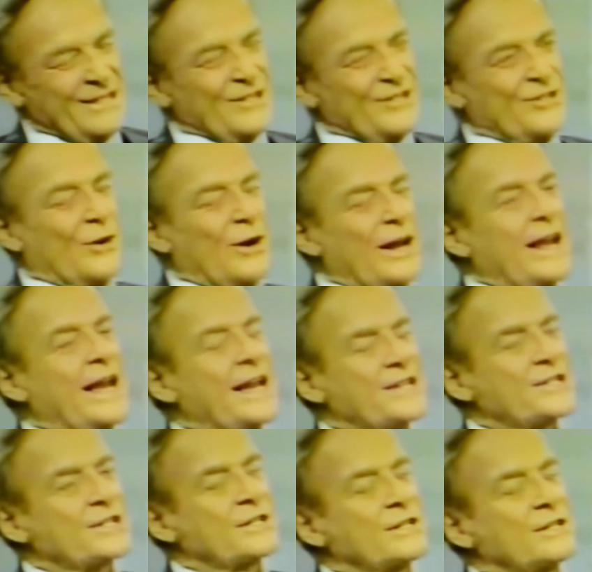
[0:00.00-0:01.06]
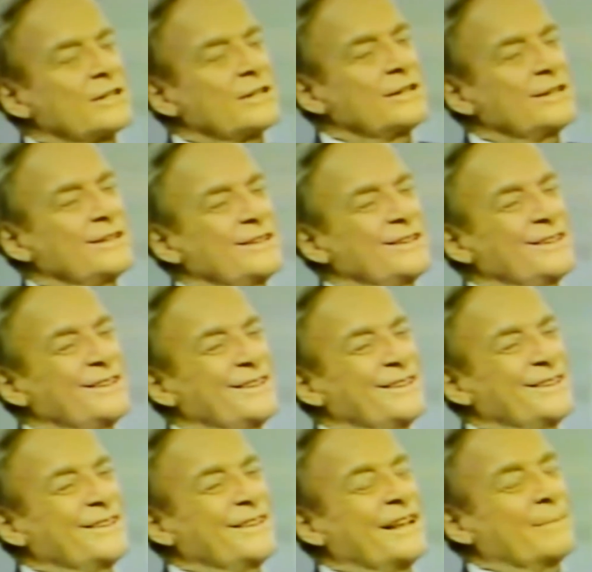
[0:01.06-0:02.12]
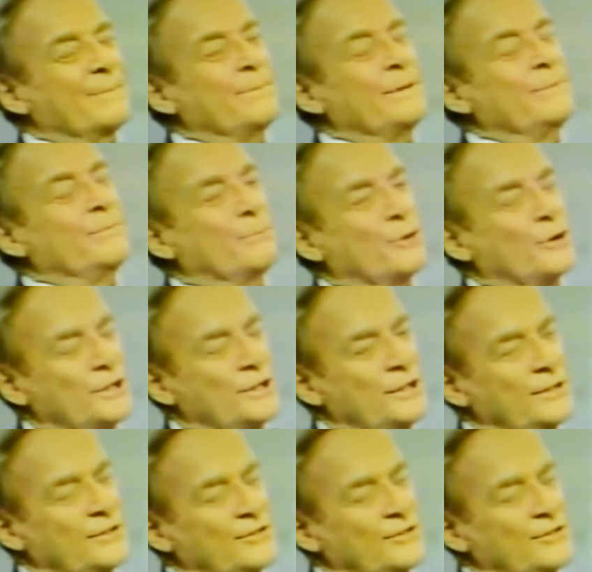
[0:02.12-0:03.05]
So I asked that it be put in the,